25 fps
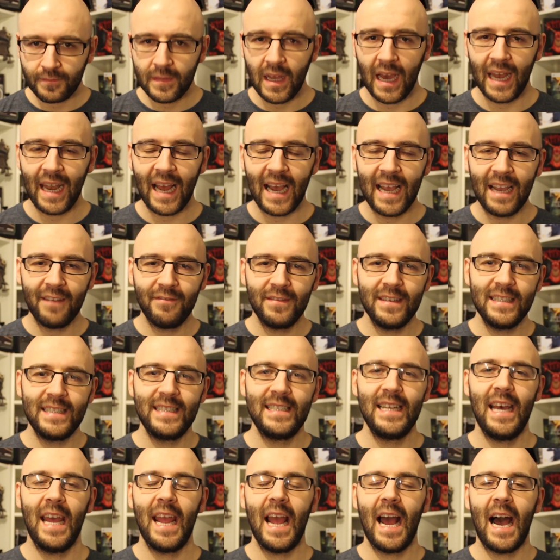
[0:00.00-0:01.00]
And I have to
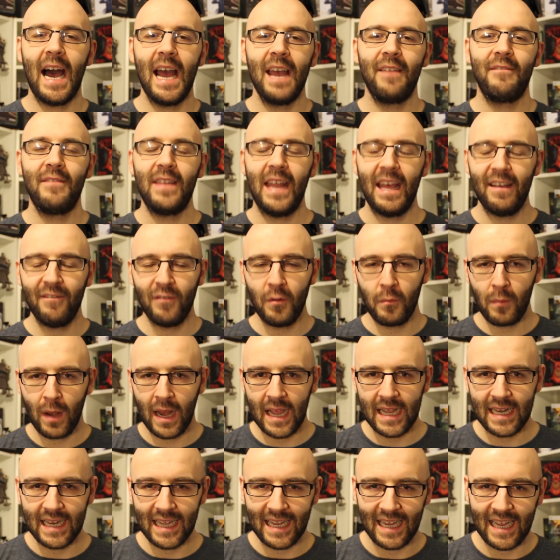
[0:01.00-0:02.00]
say, I have never
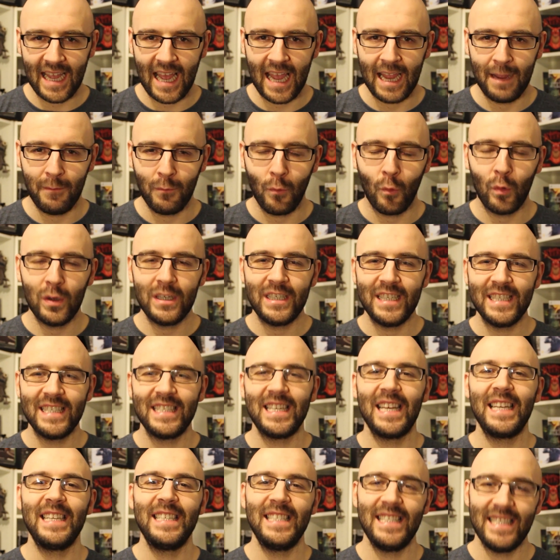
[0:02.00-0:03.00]
played a game which
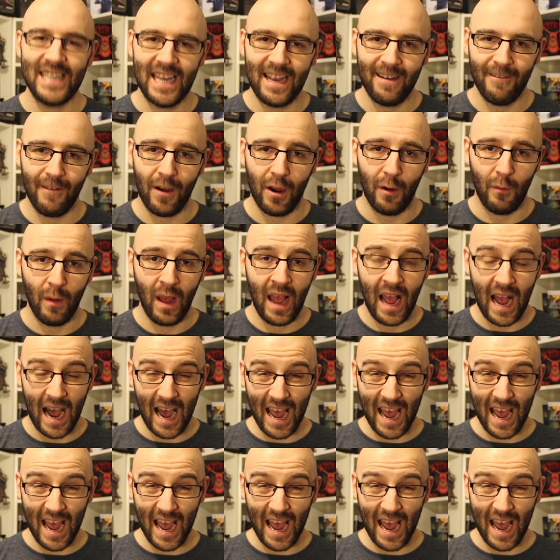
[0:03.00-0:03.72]
is a 0.